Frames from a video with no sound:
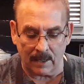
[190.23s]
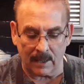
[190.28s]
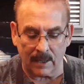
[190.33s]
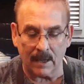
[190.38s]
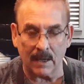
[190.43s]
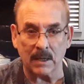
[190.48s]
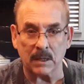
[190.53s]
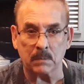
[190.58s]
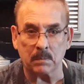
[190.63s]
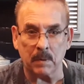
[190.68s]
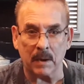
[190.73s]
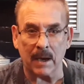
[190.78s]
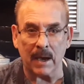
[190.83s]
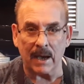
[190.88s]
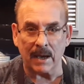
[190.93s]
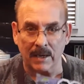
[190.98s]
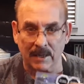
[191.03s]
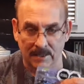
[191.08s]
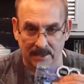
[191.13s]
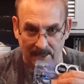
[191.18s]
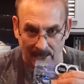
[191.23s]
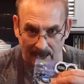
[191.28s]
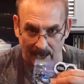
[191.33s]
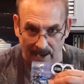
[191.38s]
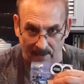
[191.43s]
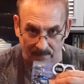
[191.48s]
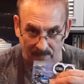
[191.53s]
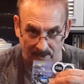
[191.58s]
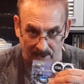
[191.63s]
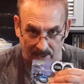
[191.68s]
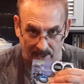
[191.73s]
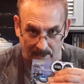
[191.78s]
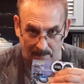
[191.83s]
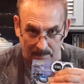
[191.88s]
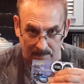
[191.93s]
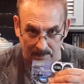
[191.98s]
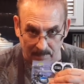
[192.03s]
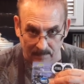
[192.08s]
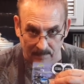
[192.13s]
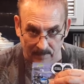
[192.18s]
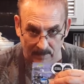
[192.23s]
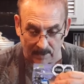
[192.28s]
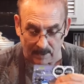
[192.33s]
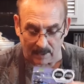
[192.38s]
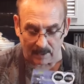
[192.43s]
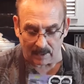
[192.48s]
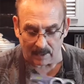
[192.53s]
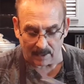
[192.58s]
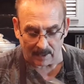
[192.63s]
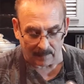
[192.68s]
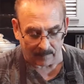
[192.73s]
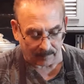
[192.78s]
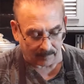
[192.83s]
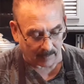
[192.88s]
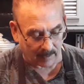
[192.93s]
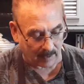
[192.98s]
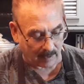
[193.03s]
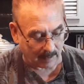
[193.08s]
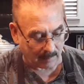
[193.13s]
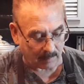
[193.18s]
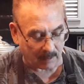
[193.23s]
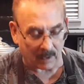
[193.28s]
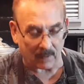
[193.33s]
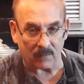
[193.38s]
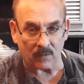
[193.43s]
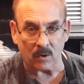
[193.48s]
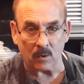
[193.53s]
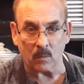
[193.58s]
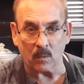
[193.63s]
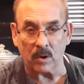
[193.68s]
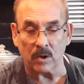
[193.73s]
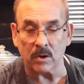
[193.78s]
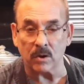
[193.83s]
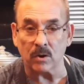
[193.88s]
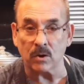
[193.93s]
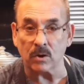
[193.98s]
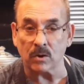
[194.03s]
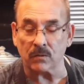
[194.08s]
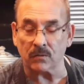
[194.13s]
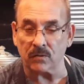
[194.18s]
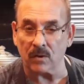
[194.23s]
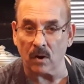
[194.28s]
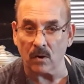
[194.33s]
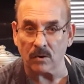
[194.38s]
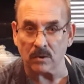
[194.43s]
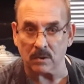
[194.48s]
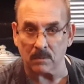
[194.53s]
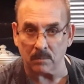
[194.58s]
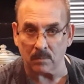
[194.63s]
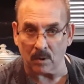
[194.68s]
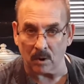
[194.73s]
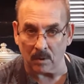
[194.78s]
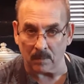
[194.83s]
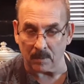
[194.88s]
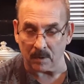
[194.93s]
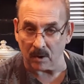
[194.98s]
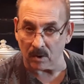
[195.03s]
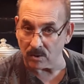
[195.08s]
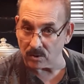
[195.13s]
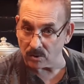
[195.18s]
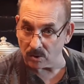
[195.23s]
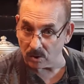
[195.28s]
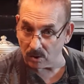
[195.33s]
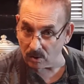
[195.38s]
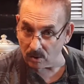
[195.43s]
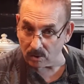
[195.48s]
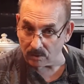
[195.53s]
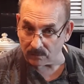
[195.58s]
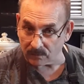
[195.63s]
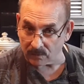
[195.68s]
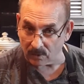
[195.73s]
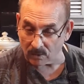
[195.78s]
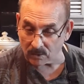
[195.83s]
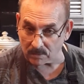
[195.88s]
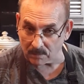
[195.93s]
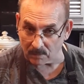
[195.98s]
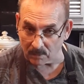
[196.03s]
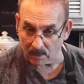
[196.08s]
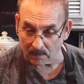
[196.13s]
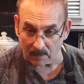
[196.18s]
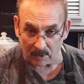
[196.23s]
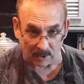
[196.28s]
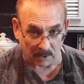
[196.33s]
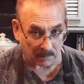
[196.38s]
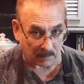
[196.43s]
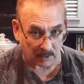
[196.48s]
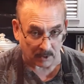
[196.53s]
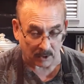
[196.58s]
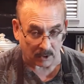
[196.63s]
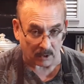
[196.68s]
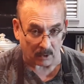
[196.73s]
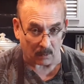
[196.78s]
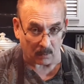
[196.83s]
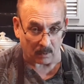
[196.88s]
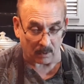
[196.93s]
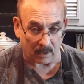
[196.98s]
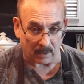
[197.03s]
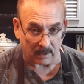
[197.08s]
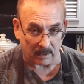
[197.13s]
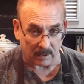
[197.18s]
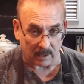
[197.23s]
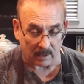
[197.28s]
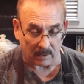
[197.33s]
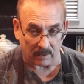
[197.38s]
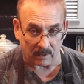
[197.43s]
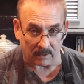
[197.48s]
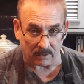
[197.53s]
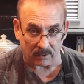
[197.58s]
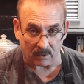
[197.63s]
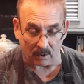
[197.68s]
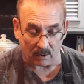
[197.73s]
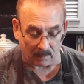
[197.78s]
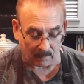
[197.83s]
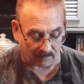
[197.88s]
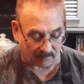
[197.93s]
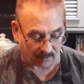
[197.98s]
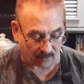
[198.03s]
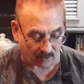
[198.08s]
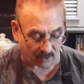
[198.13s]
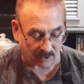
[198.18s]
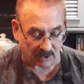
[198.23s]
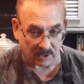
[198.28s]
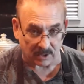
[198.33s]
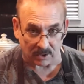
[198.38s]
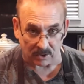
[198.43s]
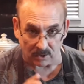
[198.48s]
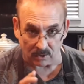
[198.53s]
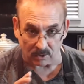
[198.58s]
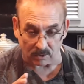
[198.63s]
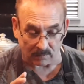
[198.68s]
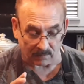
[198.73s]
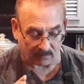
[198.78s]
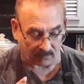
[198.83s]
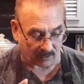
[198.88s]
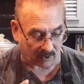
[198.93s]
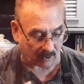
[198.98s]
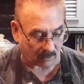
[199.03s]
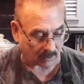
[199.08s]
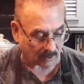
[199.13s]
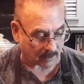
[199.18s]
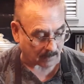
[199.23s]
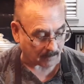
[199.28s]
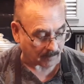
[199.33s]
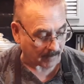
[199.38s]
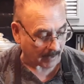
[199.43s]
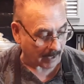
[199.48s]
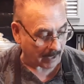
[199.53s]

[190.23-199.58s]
Each bag is a 1/2 cup. But if you wanted to use frozen blueberries, you could use frozen blueberries, but you don't want to thaw them first, just use them frozen.